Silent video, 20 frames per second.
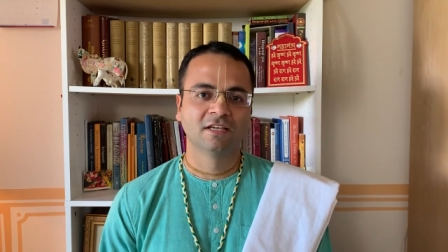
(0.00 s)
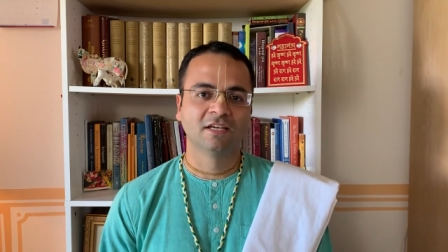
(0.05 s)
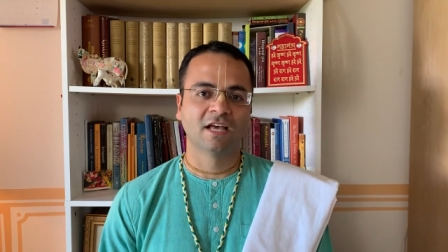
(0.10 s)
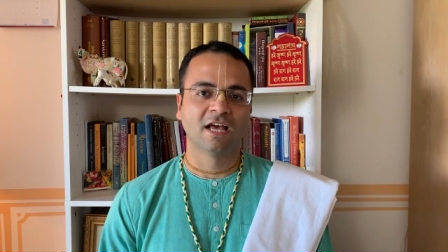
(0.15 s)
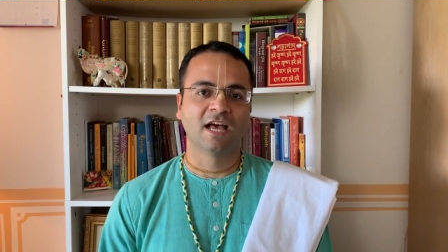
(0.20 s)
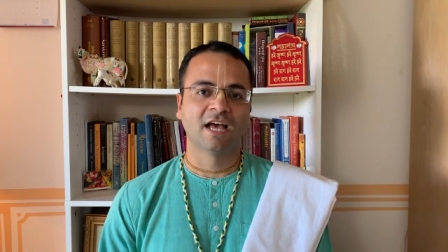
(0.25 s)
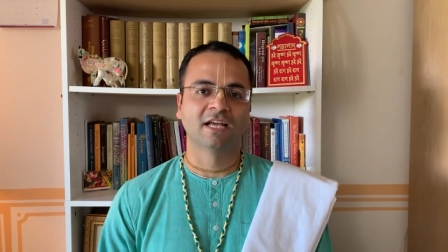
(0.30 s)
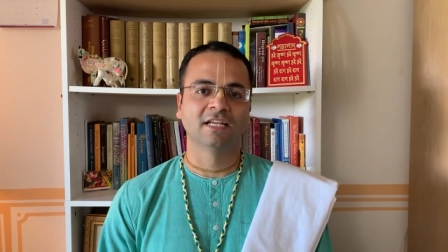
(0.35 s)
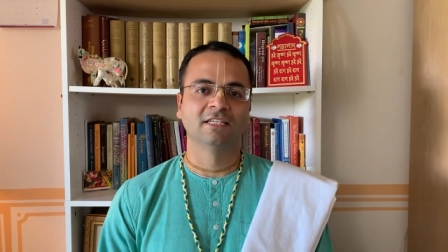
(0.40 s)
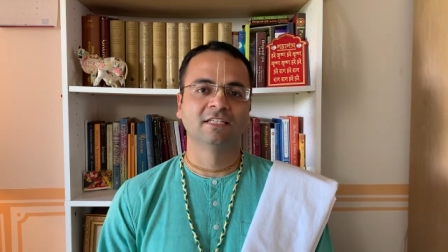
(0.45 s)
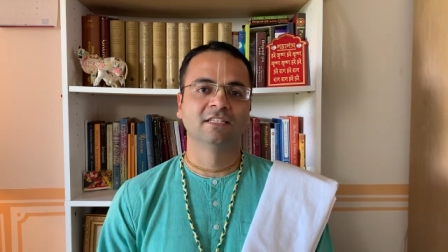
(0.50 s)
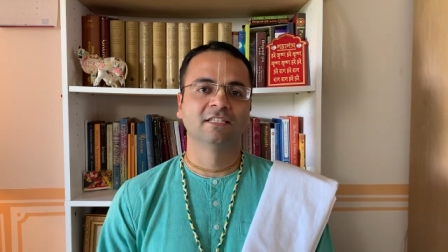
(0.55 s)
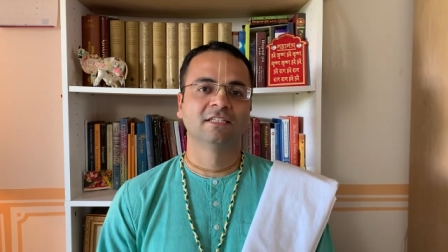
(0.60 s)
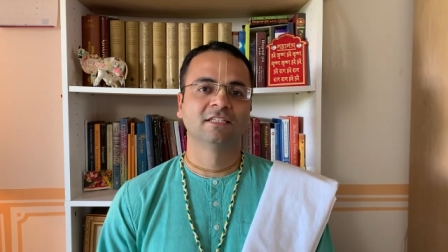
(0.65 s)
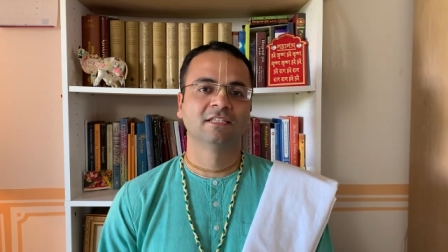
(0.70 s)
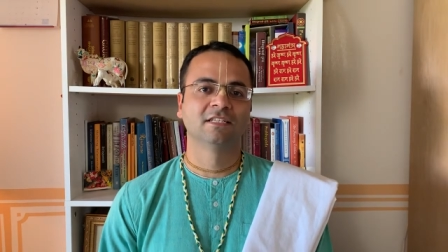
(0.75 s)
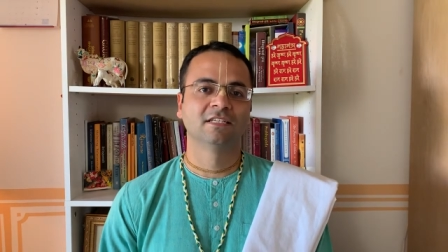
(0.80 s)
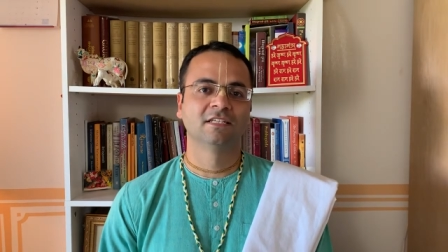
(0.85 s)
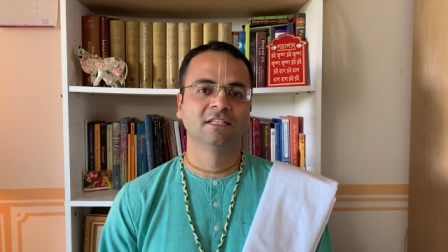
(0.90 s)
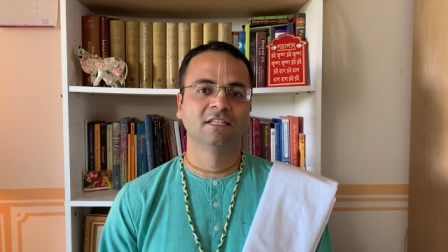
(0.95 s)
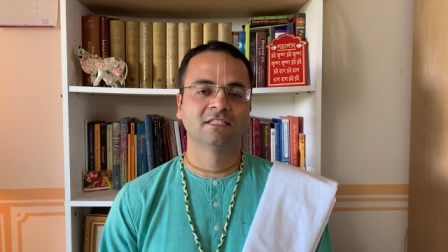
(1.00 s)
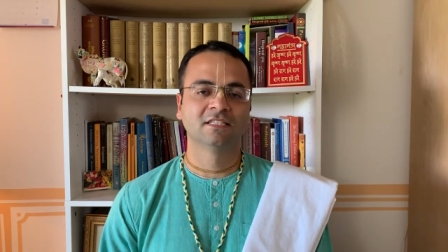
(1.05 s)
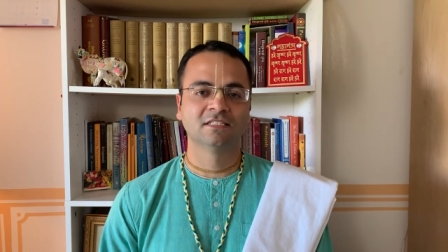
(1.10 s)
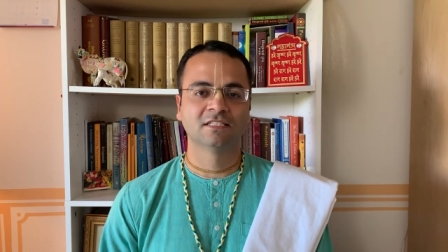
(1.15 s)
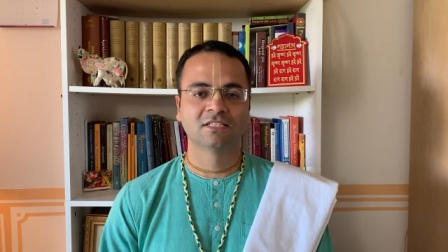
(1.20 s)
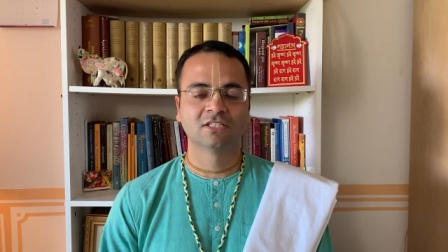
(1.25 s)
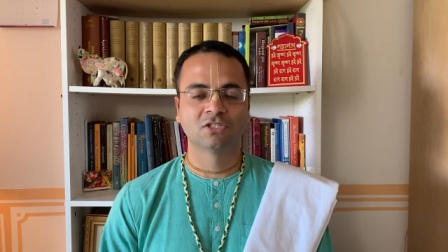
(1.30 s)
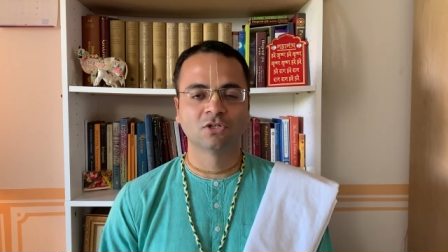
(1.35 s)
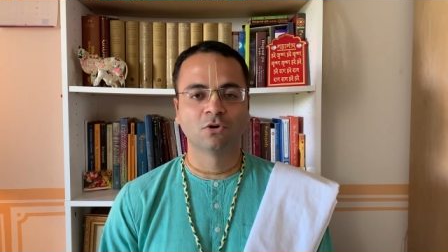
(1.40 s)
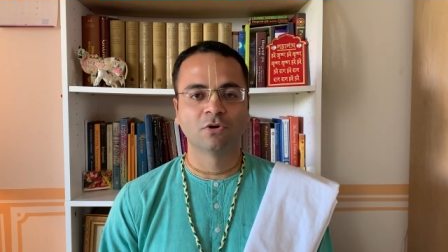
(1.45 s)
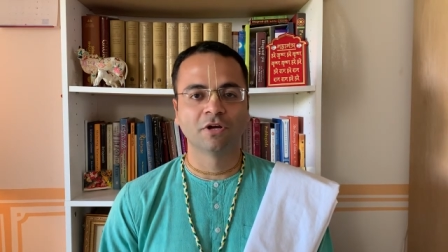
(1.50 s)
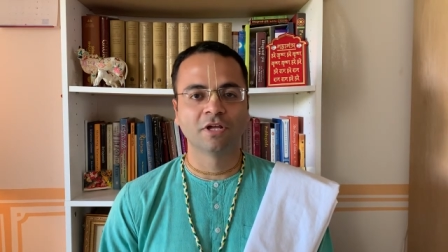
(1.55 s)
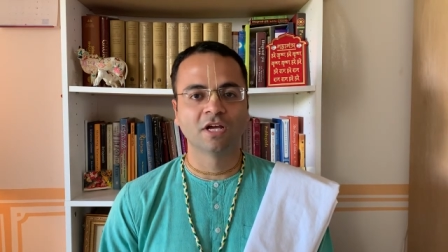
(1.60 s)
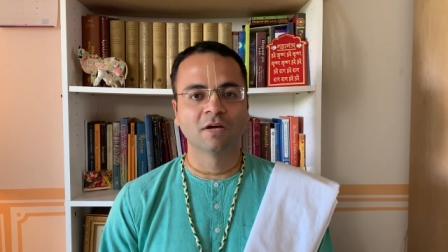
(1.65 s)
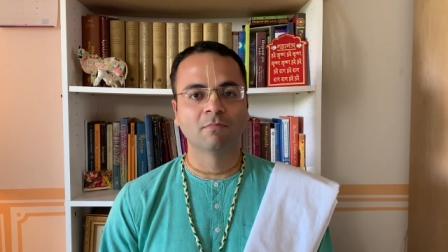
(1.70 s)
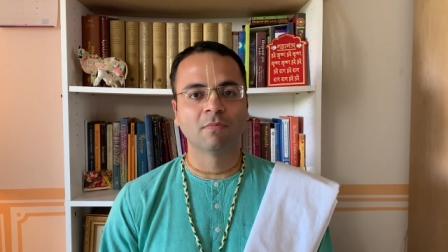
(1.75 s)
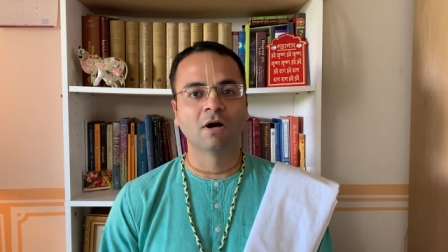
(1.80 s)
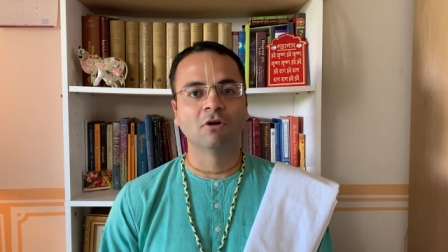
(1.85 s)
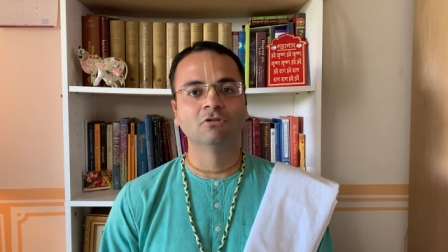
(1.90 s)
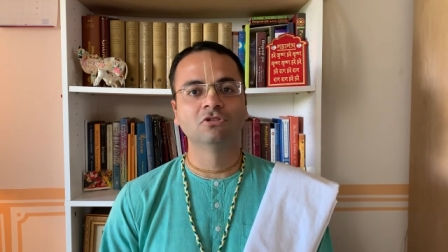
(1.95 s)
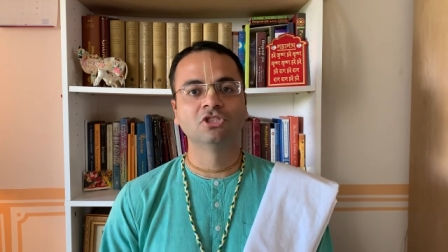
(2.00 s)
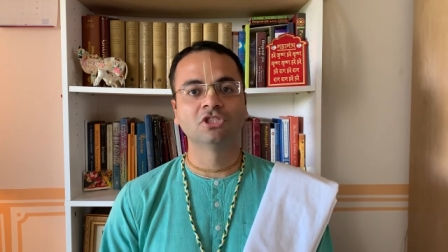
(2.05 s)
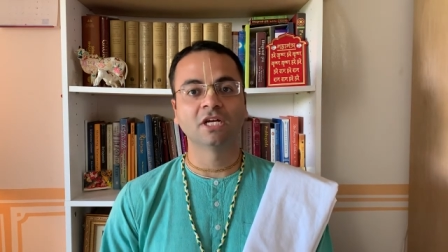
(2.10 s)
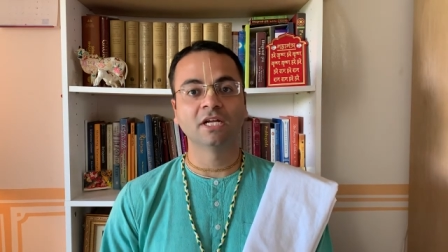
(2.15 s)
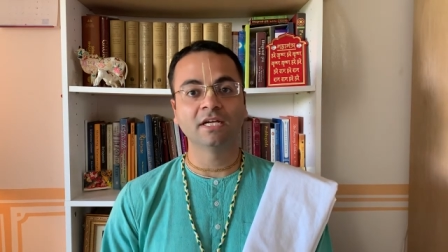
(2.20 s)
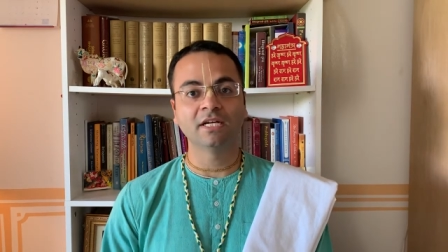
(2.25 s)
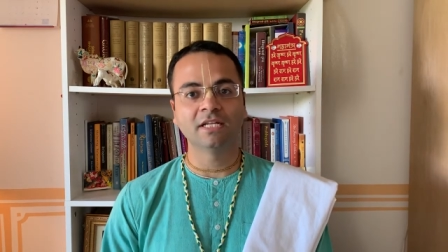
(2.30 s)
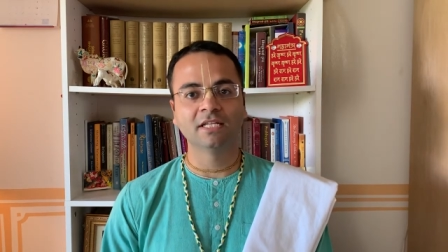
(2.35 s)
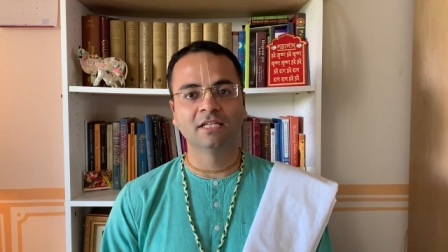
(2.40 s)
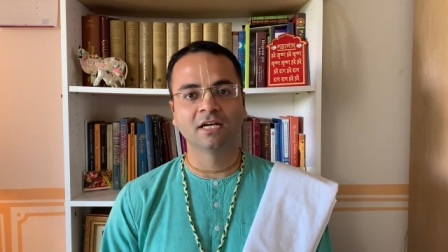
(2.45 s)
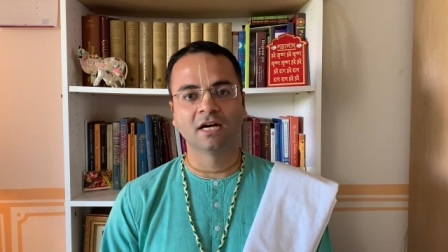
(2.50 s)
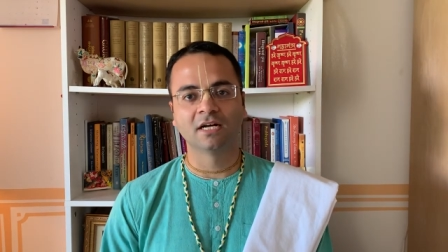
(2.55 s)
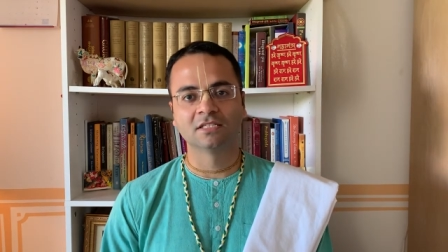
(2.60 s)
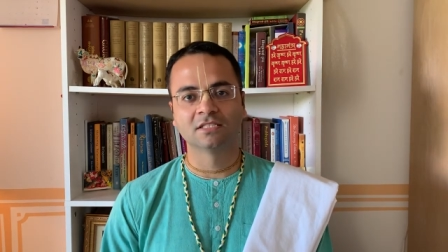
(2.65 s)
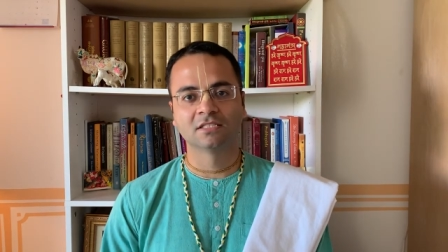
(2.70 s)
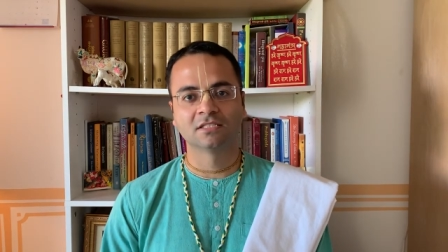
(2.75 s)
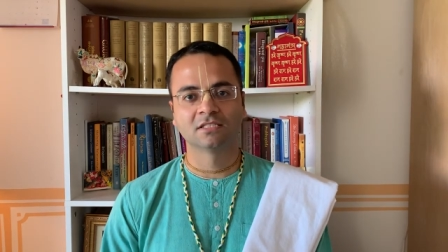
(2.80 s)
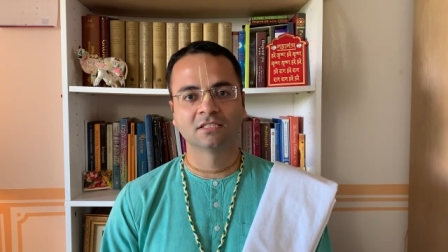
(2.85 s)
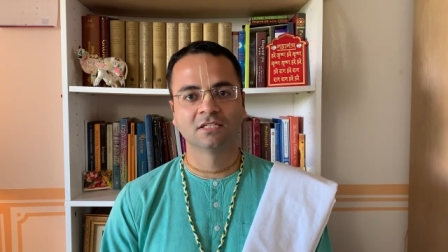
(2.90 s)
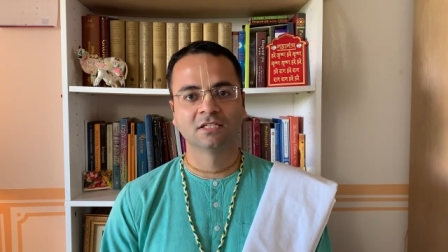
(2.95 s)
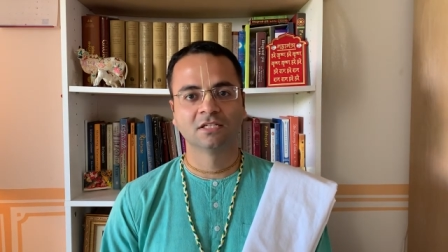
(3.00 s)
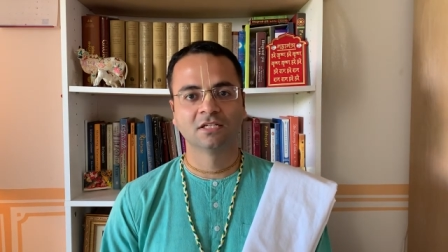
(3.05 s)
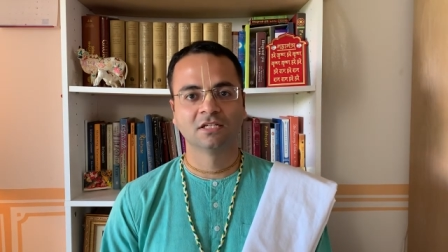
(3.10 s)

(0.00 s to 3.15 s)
And this is a story about Chandidas.